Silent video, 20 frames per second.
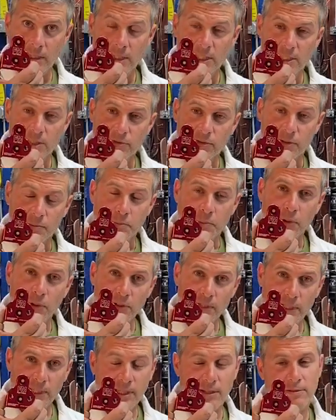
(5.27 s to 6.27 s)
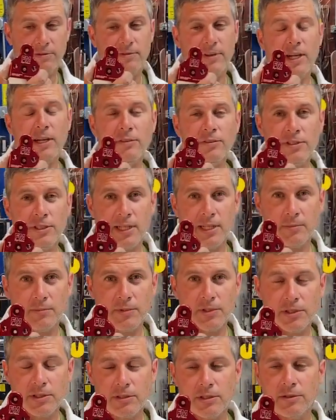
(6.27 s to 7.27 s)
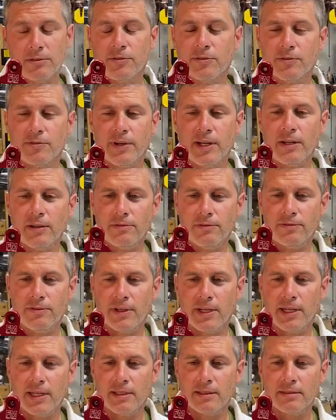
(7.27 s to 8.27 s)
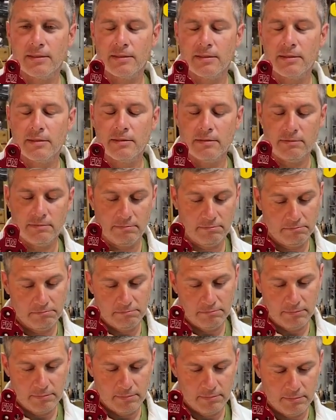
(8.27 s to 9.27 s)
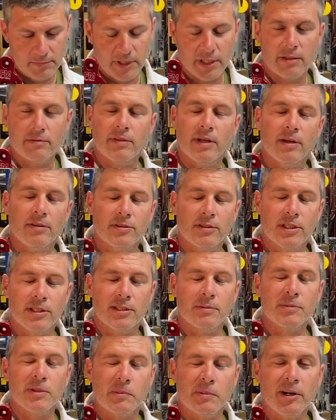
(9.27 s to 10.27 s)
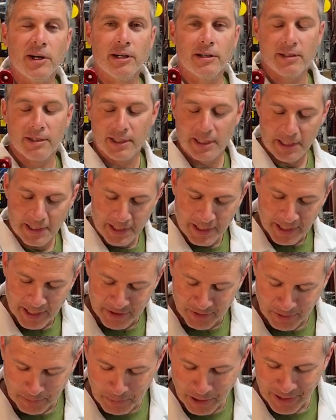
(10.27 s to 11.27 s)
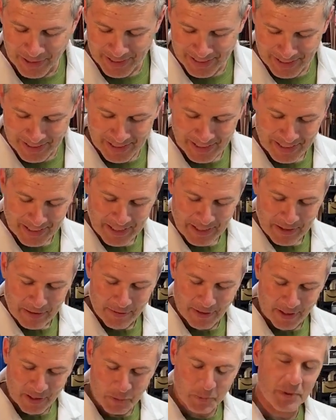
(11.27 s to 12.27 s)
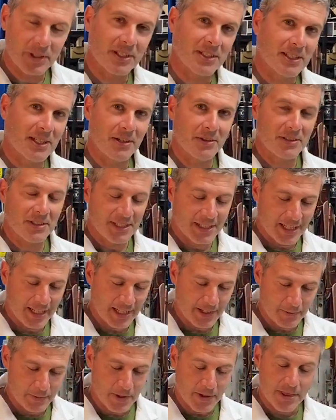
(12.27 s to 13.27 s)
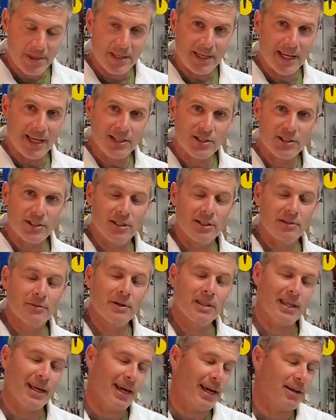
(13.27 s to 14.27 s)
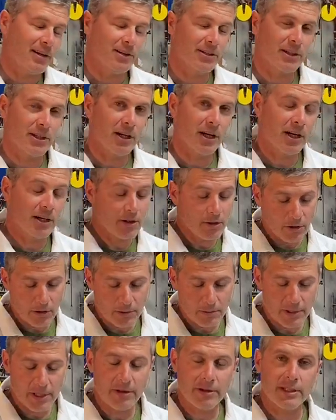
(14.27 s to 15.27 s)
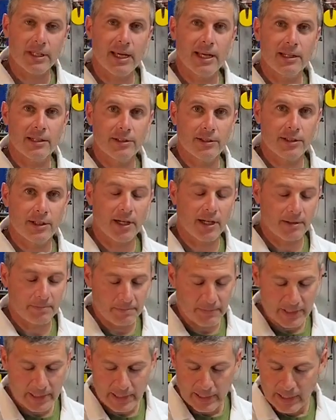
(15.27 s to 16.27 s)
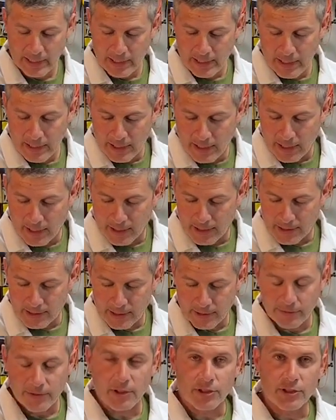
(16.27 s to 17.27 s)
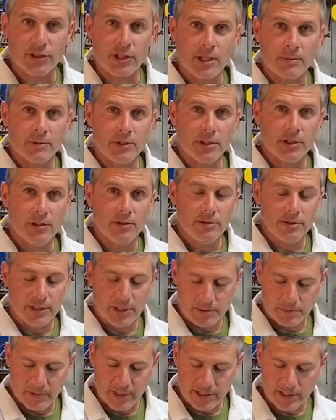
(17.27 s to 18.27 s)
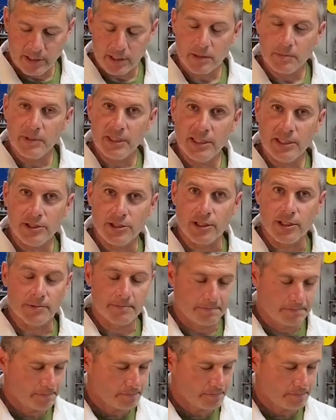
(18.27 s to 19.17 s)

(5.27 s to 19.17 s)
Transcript: It's for pulling valve stems or valve, uh, taking valve systems apart. It's for pulling valve springs out uh, with the engine or with the head on the car or without the head on the car. Uh, it's a difficult job to do, and this makes it a little bit easier.